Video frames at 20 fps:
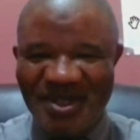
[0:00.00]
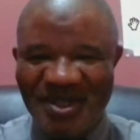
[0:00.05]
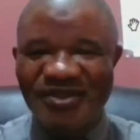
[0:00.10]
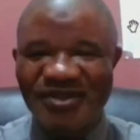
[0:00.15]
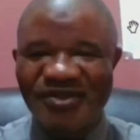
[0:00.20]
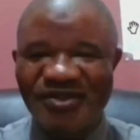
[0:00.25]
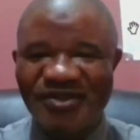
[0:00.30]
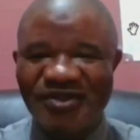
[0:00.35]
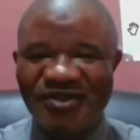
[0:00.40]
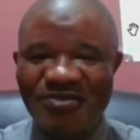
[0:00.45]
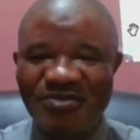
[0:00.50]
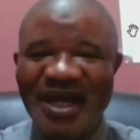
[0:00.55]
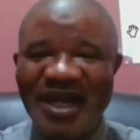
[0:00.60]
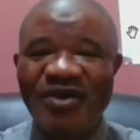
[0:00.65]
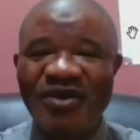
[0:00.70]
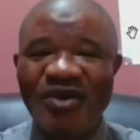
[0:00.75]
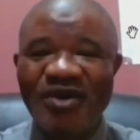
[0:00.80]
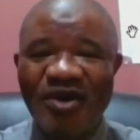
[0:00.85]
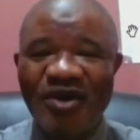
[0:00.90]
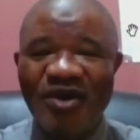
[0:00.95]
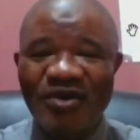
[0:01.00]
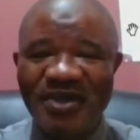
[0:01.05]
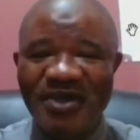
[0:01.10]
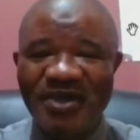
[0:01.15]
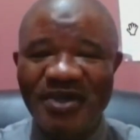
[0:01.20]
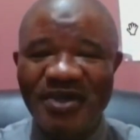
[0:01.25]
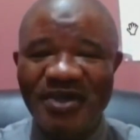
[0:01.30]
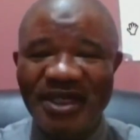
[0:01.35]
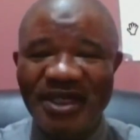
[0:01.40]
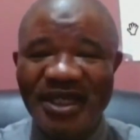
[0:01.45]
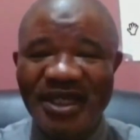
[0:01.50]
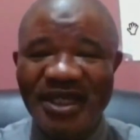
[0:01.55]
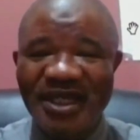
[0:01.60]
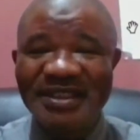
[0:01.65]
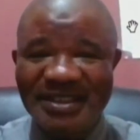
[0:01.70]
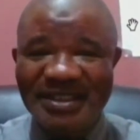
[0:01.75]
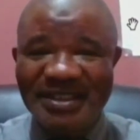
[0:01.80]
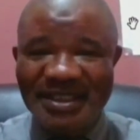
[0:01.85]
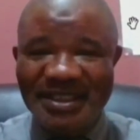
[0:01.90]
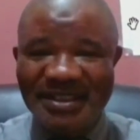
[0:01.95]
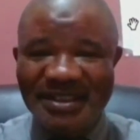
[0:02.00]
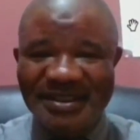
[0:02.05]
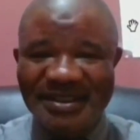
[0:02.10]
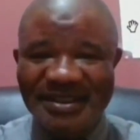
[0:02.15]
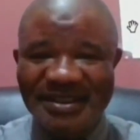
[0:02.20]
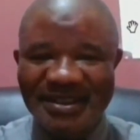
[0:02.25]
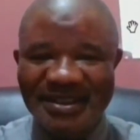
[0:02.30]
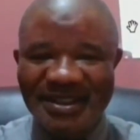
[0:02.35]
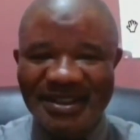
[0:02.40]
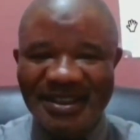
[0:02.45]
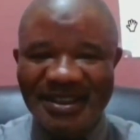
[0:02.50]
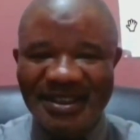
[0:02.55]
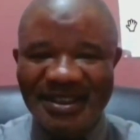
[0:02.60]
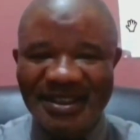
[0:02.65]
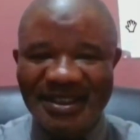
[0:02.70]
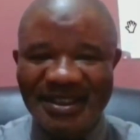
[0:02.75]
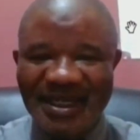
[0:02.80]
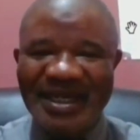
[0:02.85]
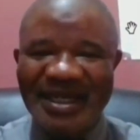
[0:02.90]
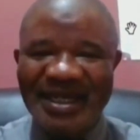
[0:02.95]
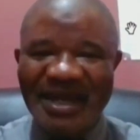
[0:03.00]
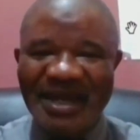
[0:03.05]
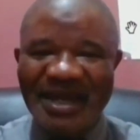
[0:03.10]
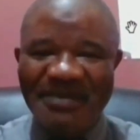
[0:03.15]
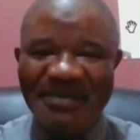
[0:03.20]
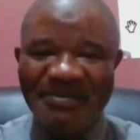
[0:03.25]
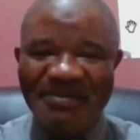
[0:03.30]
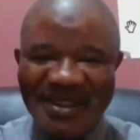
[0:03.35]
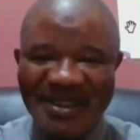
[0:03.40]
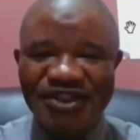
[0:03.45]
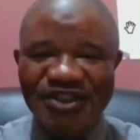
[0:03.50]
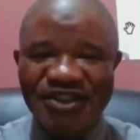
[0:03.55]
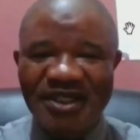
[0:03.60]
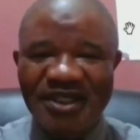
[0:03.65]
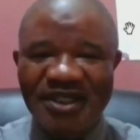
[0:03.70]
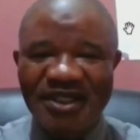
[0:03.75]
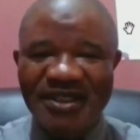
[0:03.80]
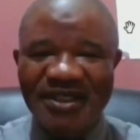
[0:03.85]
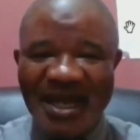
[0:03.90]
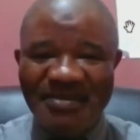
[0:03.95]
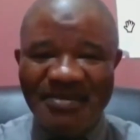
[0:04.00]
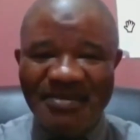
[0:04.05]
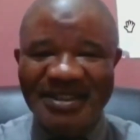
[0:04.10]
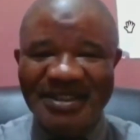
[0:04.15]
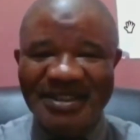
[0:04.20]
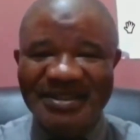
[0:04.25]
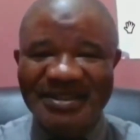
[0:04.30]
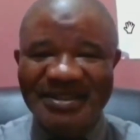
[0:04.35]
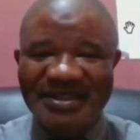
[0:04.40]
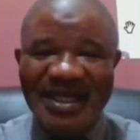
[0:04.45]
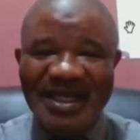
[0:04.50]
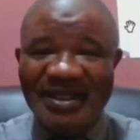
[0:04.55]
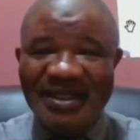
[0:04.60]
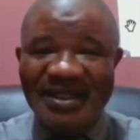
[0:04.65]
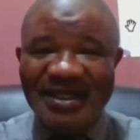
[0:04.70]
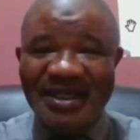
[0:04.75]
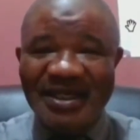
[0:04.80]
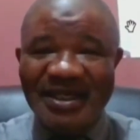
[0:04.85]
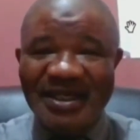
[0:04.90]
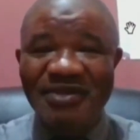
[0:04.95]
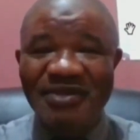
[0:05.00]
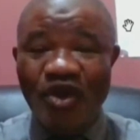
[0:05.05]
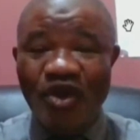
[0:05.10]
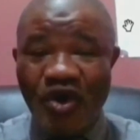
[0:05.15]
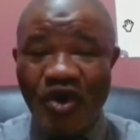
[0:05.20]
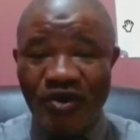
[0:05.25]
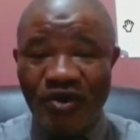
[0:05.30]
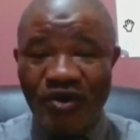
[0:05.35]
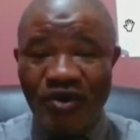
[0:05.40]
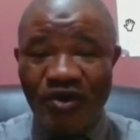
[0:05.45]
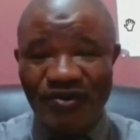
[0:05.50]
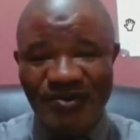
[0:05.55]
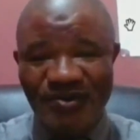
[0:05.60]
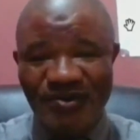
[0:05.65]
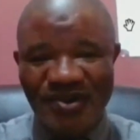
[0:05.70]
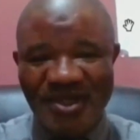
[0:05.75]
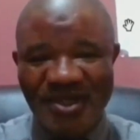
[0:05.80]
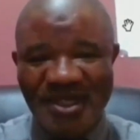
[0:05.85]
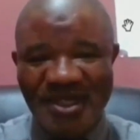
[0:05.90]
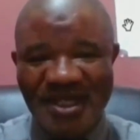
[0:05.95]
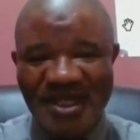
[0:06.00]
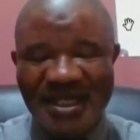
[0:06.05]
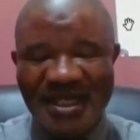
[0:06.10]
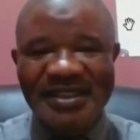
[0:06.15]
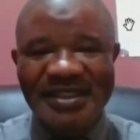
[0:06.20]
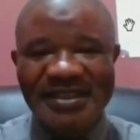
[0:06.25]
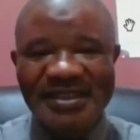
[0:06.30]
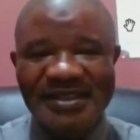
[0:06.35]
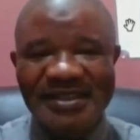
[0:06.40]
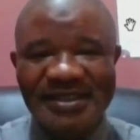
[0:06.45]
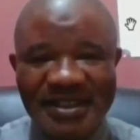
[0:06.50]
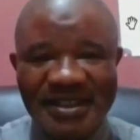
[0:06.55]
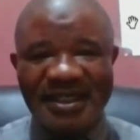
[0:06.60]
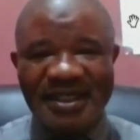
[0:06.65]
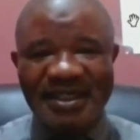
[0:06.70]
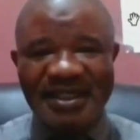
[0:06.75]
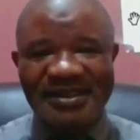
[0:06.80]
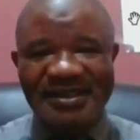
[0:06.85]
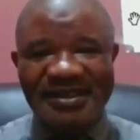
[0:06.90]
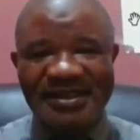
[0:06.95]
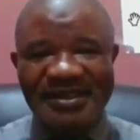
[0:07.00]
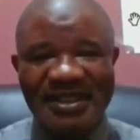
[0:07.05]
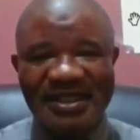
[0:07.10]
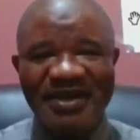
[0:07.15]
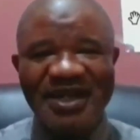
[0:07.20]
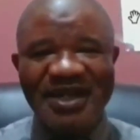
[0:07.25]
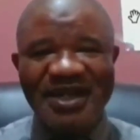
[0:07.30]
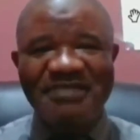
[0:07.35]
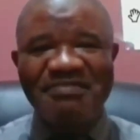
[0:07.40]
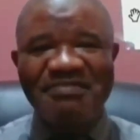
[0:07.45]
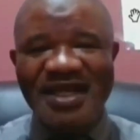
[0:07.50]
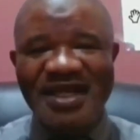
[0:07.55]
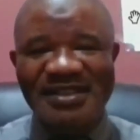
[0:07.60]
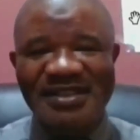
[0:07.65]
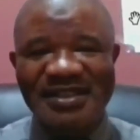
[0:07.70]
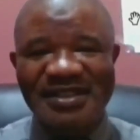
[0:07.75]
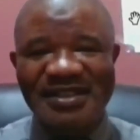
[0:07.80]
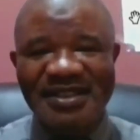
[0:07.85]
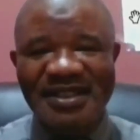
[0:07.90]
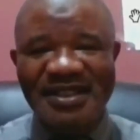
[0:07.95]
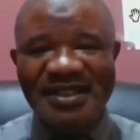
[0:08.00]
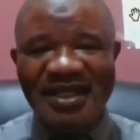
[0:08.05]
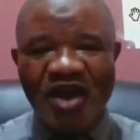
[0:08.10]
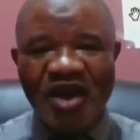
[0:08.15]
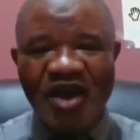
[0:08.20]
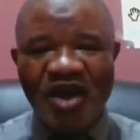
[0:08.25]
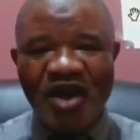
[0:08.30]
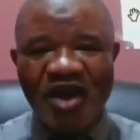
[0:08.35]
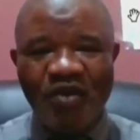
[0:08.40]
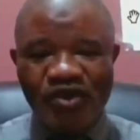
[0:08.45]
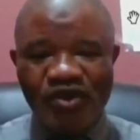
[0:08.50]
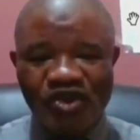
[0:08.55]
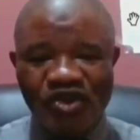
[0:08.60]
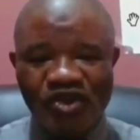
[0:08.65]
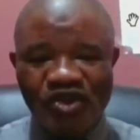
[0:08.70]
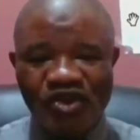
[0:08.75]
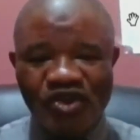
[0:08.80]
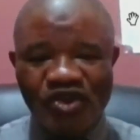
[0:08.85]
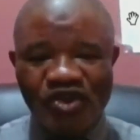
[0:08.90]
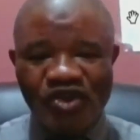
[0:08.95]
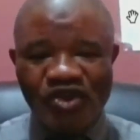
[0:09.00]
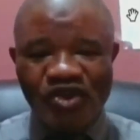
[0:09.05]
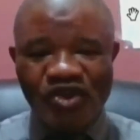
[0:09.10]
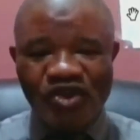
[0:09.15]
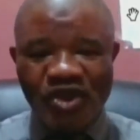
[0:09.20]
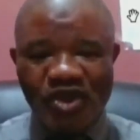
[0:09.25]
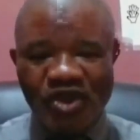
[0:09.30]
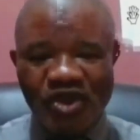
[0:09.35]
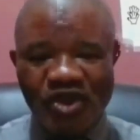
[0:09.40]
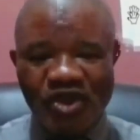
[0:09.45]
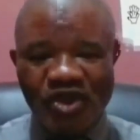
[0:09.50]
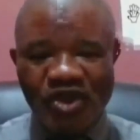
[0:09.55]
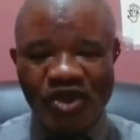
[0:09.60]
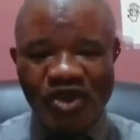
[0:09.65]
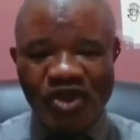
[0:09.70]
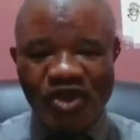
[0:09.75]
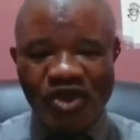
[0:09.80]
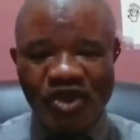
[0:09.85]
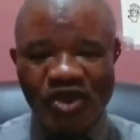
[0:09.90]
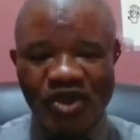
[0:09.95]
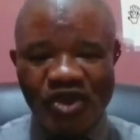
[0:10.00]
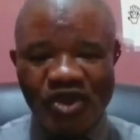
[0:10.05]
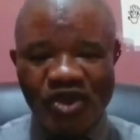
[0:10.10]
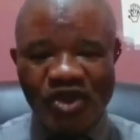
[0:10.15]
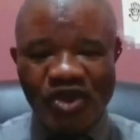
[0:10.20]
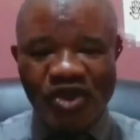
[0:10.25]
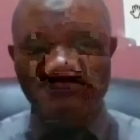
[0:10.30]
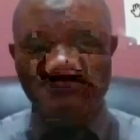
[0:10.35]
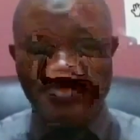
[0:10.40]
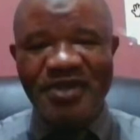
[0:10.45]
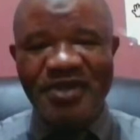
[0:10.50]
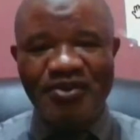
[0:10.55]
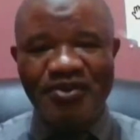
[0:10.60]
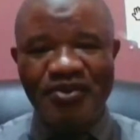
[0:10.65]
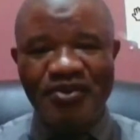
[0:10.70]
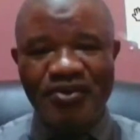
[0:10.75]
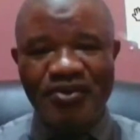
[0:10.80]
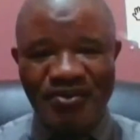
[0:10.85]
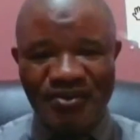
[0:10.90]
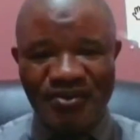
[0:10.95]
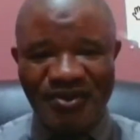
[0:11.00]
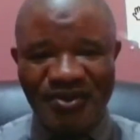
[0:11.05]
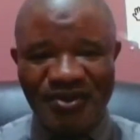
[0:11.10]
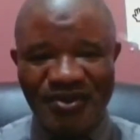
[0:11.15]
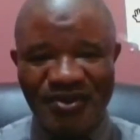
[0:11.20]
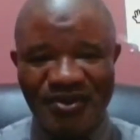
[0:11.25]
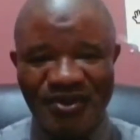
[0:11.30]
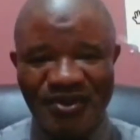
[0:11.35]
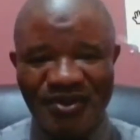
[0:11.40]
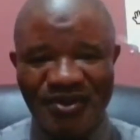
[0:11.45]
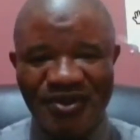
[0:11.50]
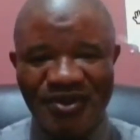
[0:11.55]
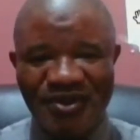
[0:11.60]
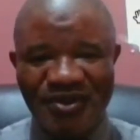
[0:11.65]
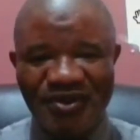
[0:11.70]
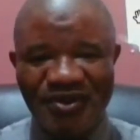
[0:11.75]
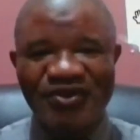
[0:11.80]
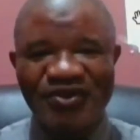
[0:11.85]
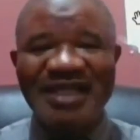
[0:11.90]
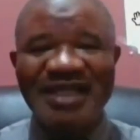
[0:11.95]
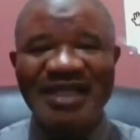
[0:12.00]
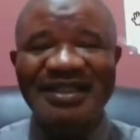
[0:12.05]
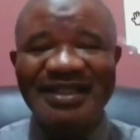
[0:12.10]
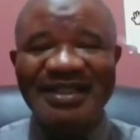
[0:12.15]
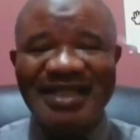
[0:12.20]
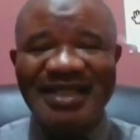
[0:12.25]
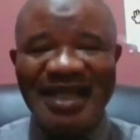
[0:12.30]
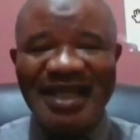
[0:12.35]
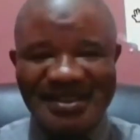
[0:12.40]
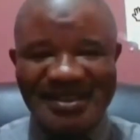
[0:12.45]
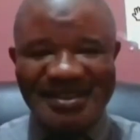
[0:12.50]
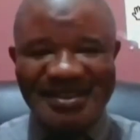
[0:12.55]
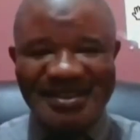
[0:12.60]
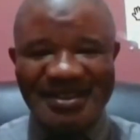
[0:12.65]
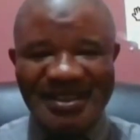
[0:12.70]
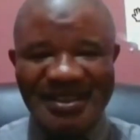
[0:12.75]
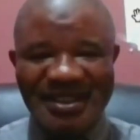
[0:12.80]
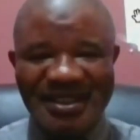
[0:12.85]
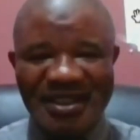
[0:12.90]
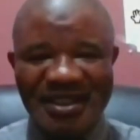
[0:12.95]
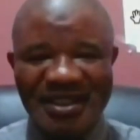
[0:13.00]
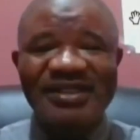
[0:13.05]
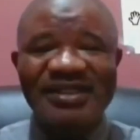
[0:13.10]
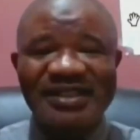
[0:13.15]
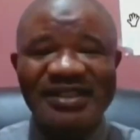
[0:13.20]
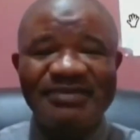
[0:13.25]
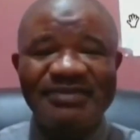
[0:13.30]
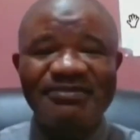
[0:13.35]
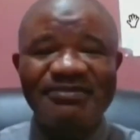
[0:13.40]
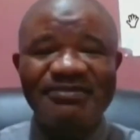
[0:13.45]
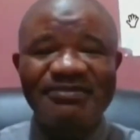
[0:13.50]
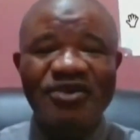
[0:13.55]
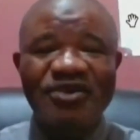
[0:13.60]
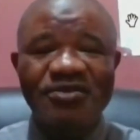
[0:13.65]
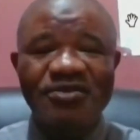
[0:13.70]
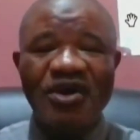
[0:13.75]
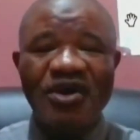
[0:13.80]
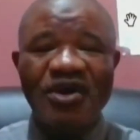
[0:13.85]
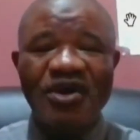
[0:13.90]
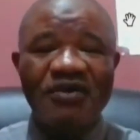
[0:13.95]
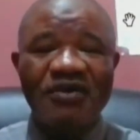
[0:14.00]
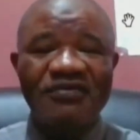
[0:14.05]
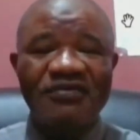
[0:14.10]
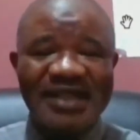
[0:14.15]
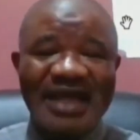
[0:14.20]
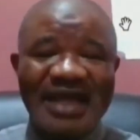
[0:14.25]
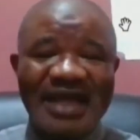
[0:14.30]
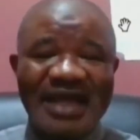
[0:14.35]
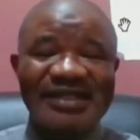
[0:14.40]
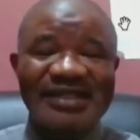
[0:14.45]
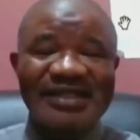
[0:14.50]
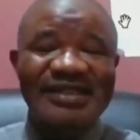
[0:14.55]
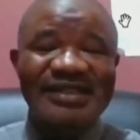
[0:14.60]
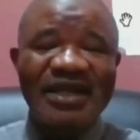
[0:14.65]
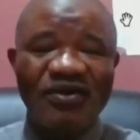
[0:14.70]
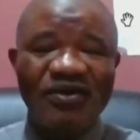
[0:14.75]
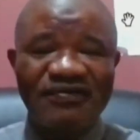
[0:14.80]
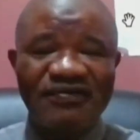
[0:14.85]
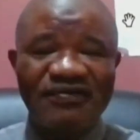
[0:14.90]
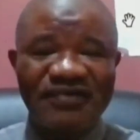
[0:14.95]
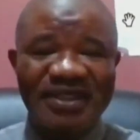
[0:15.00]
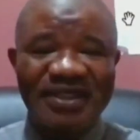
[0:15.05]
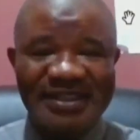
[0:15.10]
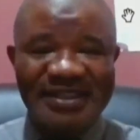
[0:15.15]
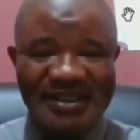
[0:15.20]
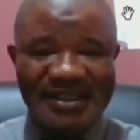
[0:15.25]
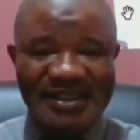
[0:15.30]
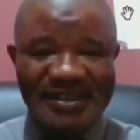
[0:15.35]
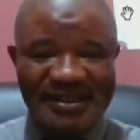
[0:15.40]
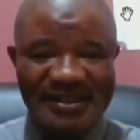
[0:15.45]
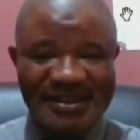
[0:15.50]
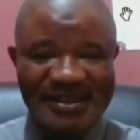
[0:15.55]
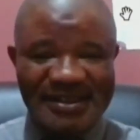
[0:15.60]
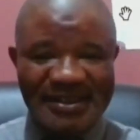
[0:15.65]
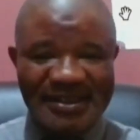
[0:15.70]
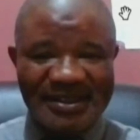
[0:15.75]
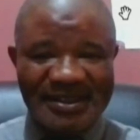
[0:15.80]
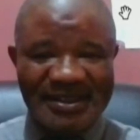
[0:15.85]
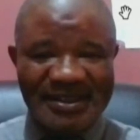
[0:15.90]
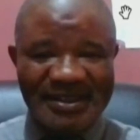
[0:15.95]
There are some other non-communicable diseases, like hypertension, diabetes, that screening be done. You see, screening simply means when you subject a group of people to certain tests without symptoms of and sign of a disease,